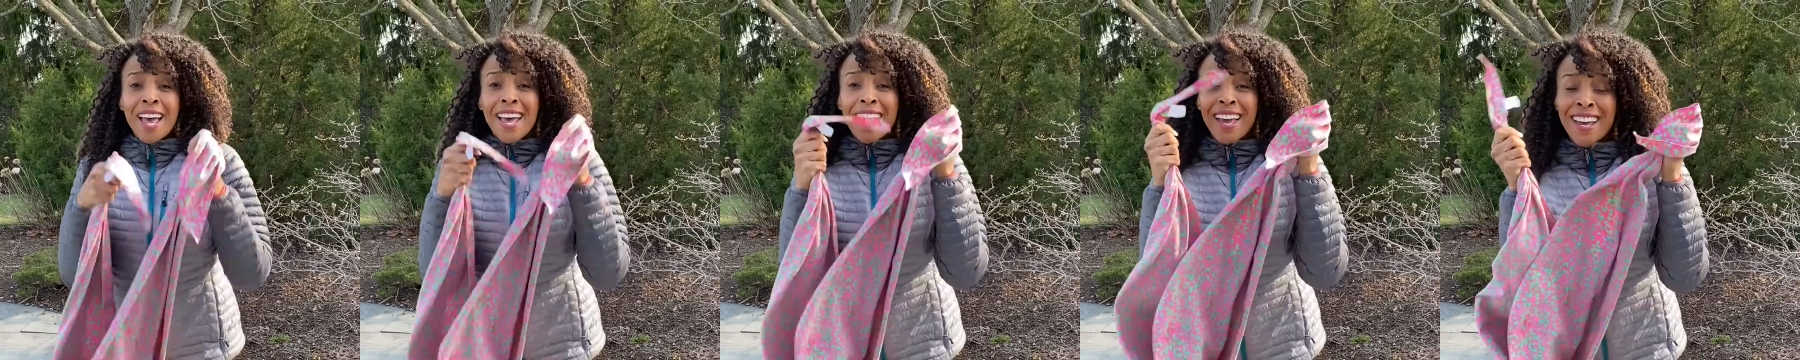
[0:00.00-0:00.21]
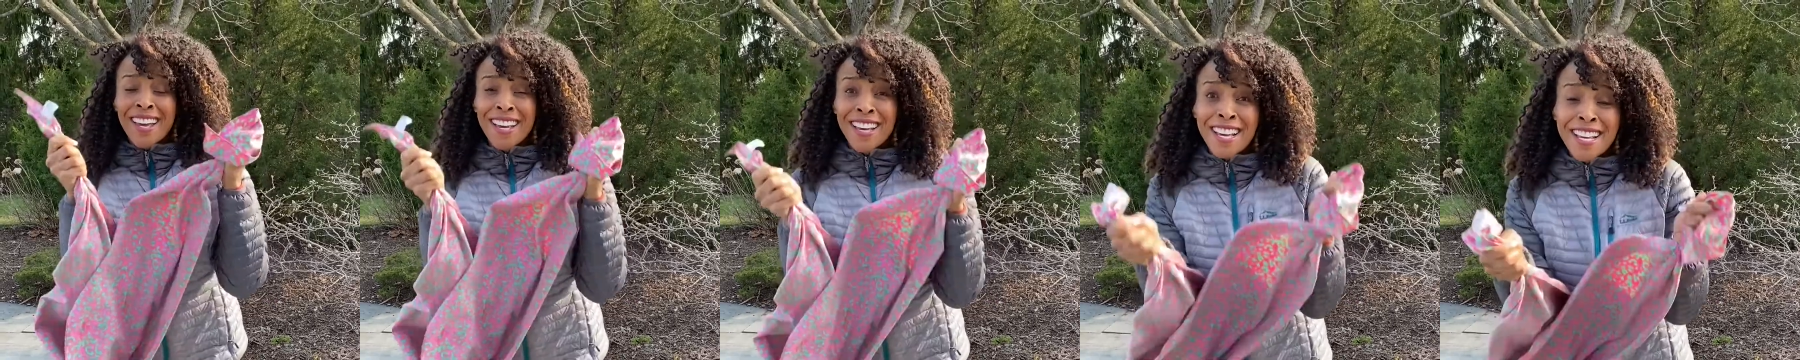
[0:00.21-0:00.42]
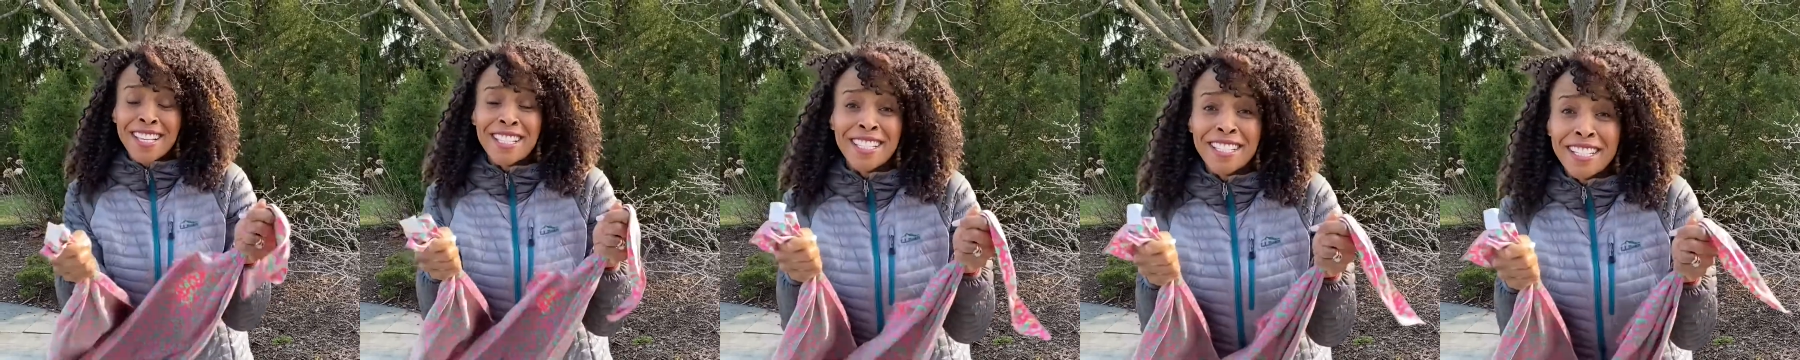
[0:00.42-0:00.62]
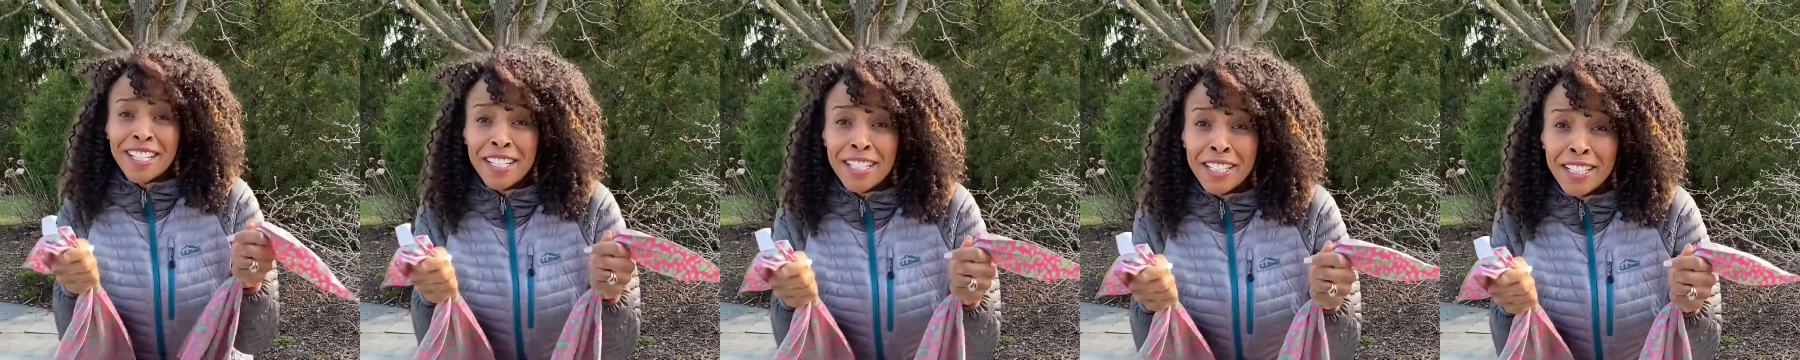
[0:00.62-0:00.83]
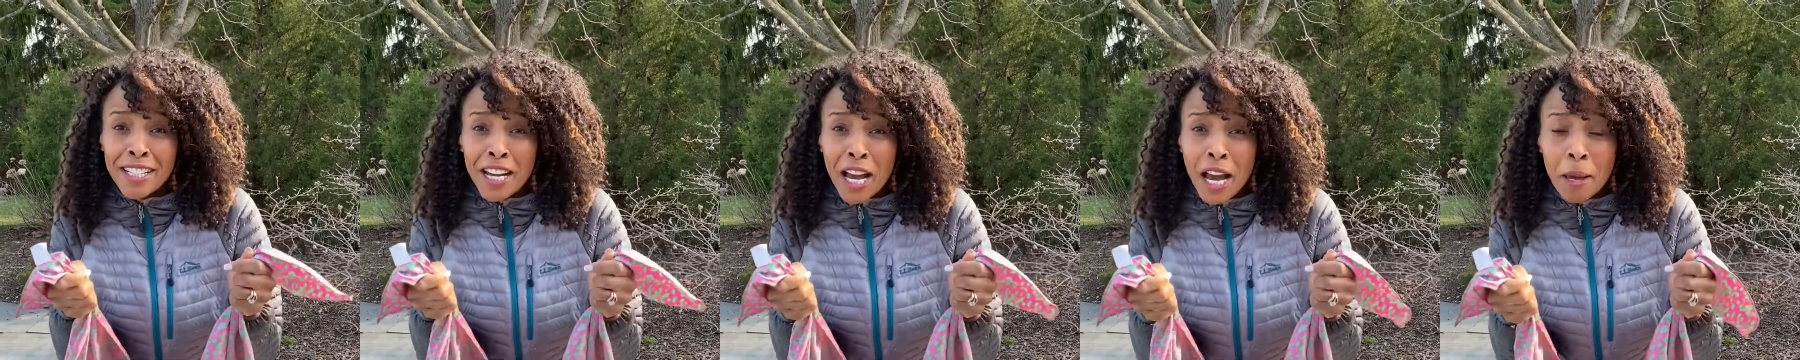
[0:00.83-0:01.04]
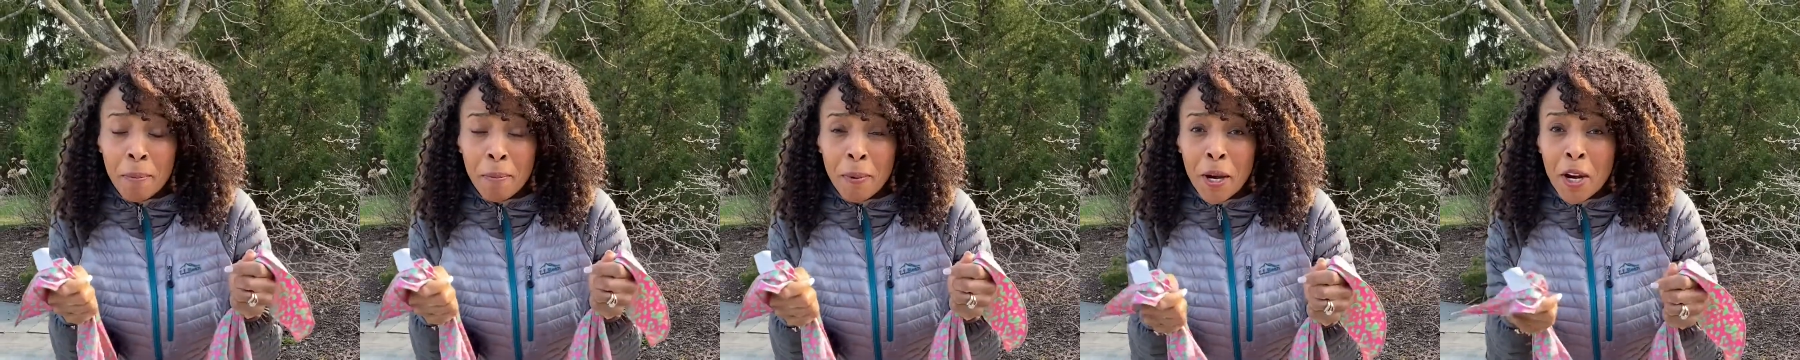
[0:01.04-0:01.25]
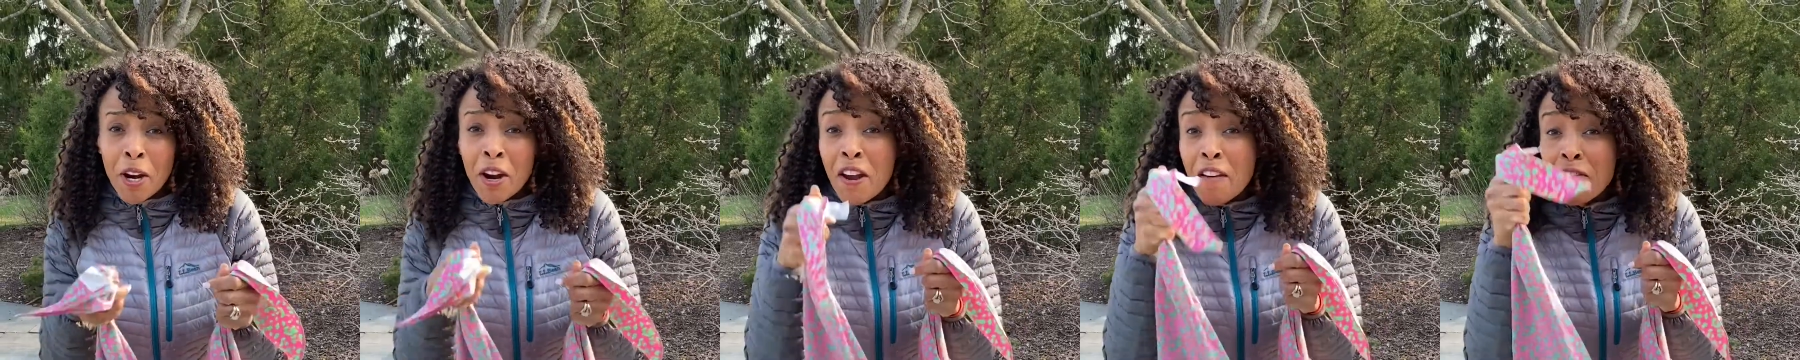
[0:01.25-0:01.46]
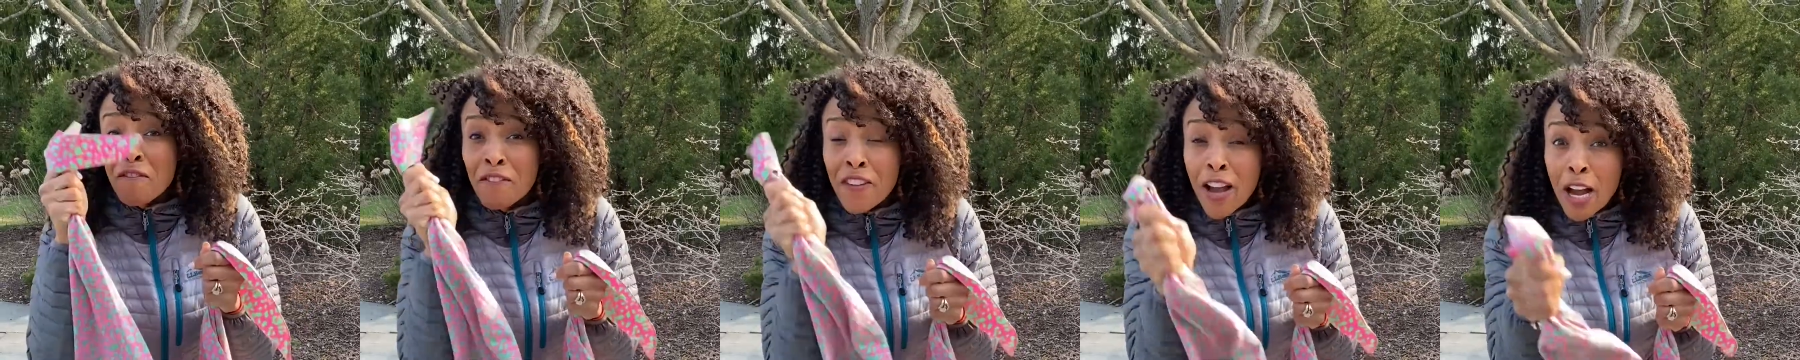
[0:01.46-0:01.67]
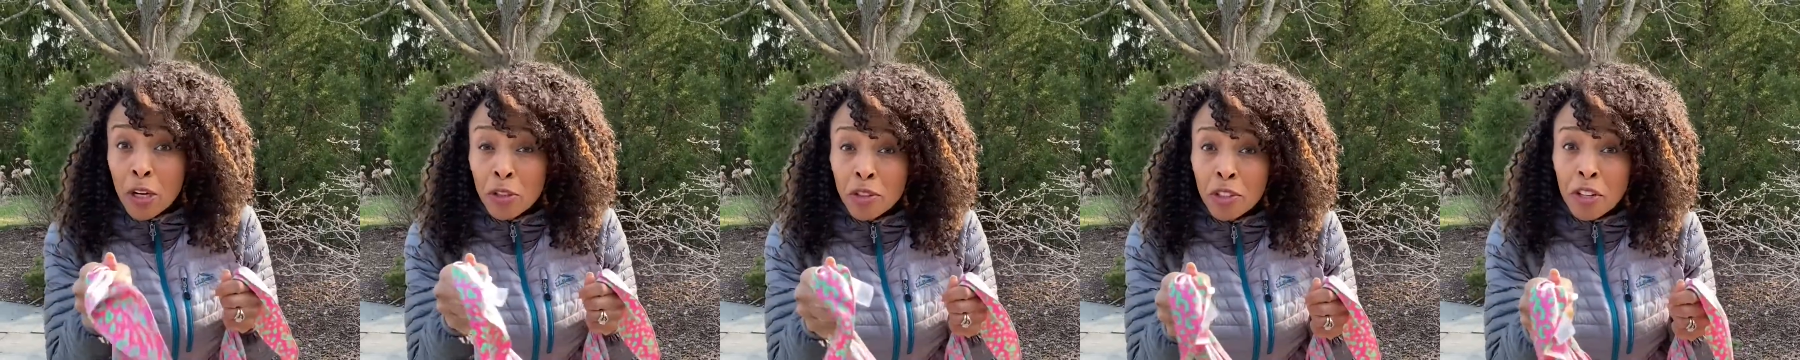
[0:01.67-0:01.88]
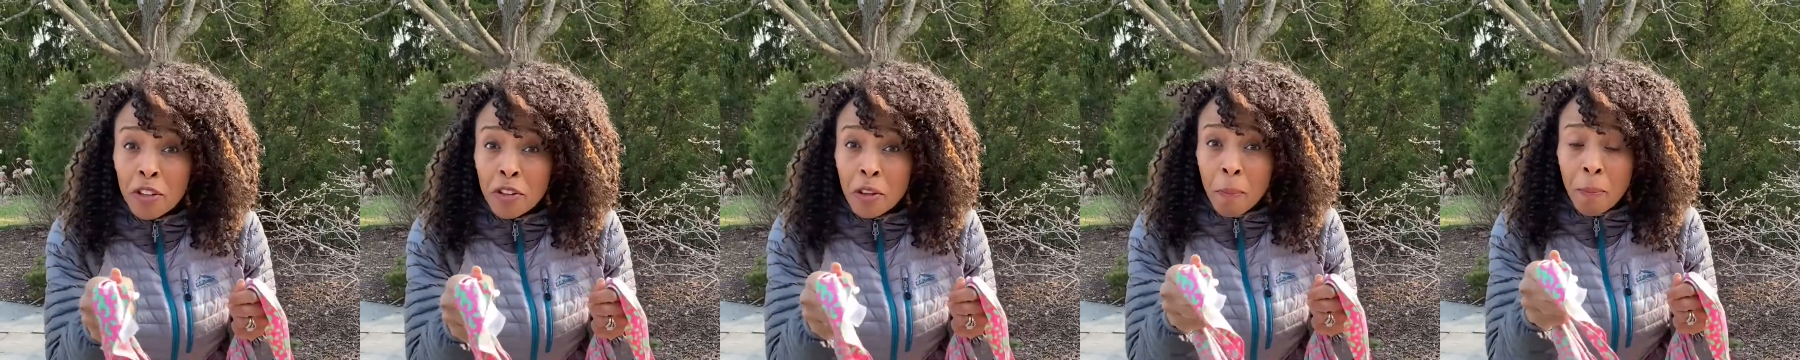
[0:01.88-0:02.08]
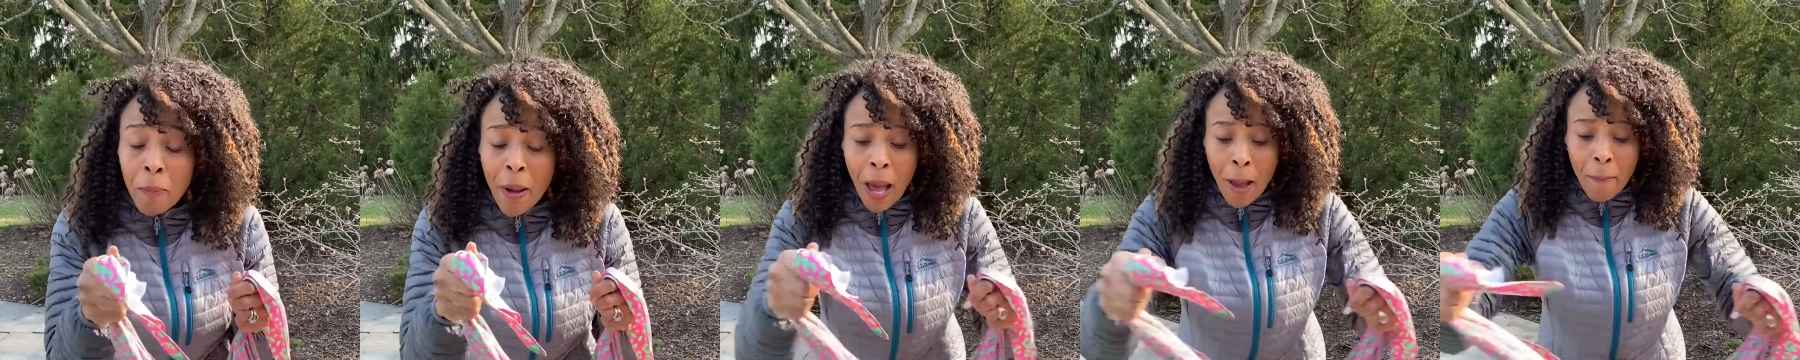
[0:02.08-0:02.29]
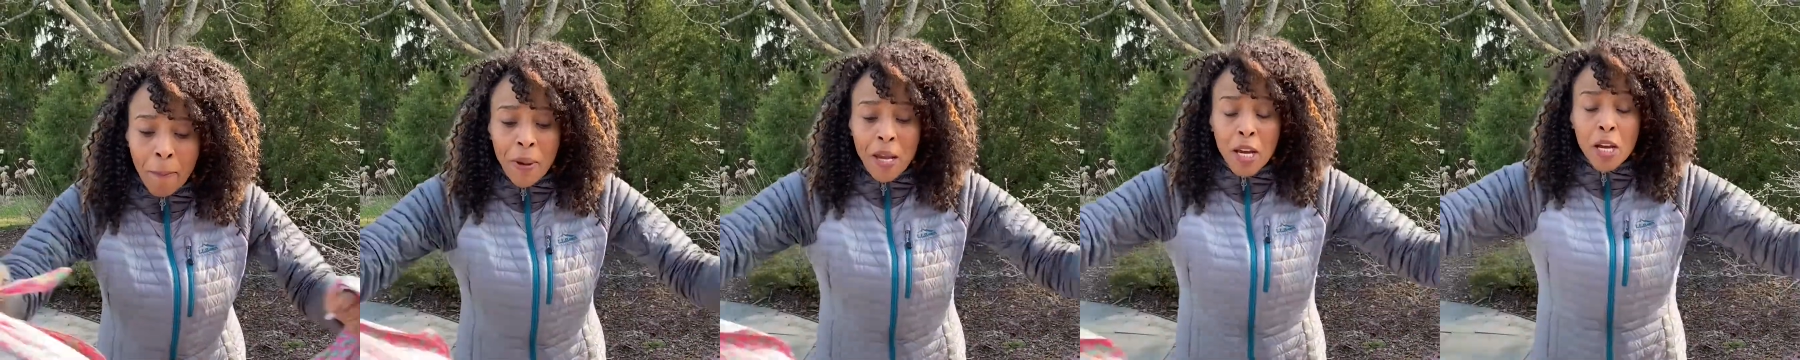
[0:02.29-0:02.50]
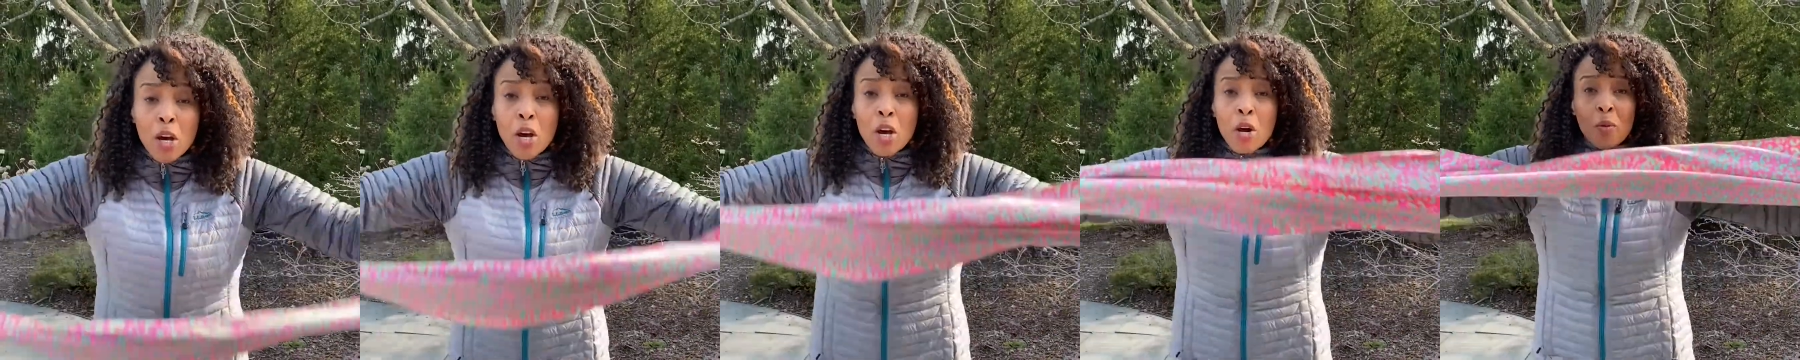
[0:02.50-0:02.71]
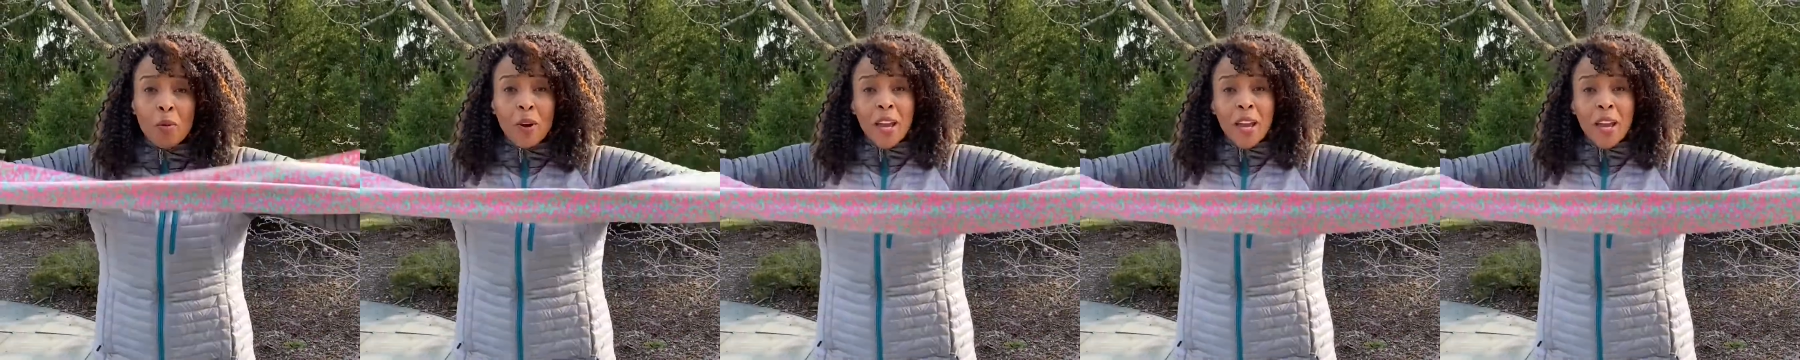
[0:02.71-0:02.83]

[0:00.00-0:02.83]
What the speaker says: Hi, it's Dina Di Perry, founder of the PopNGo.